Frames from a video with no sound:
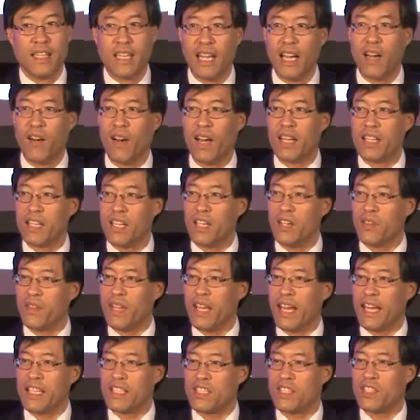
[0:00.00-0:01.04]
Now, I know
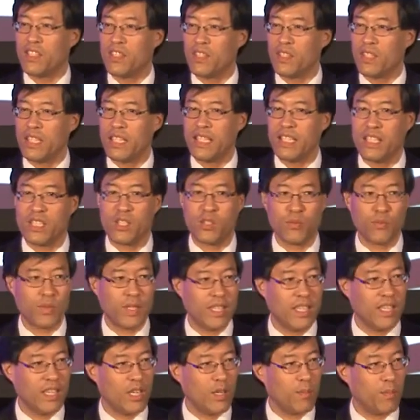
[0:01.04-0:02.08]
that certainly as
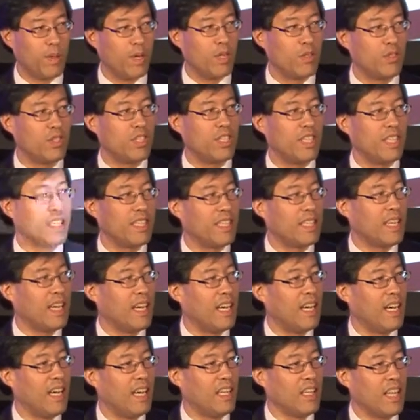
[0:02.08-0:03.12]
we are approaching
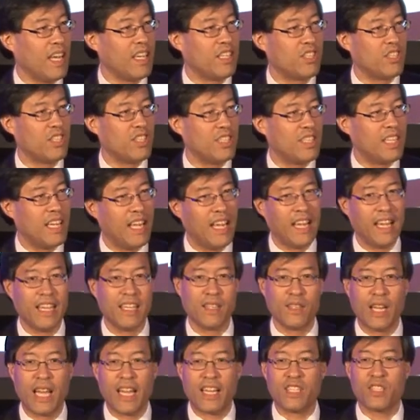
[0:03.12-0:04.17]
Election Day,
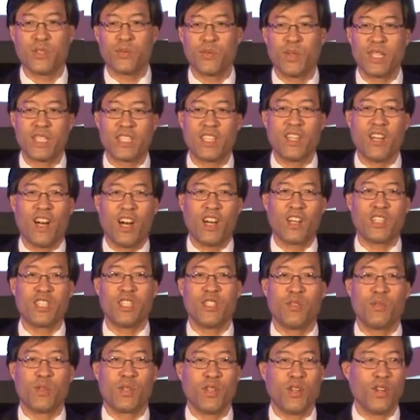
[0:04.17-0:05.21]
and actually one could
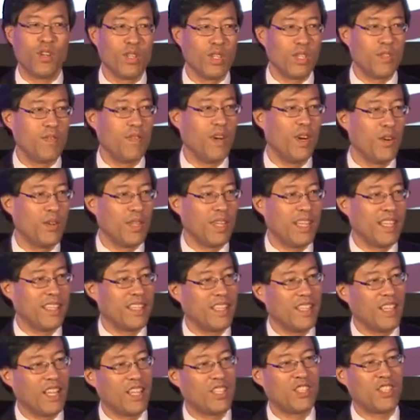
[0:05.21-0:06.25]
argue with early voting,
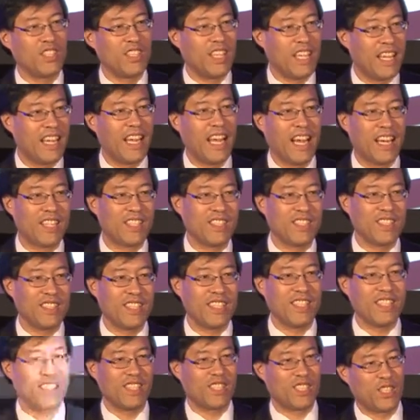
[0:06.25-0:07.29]
Election Day
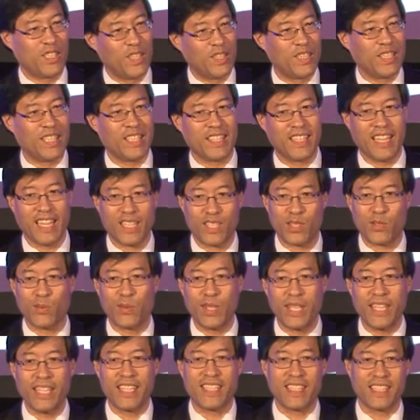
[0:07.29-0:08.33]
actually is starting next
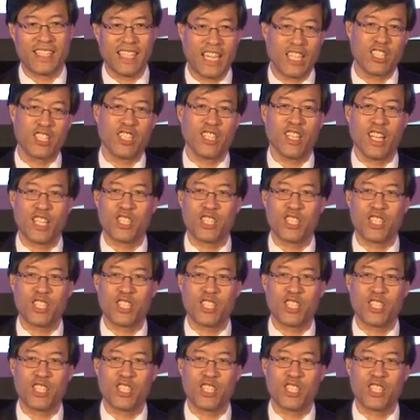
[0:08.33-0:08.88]
week. It's actually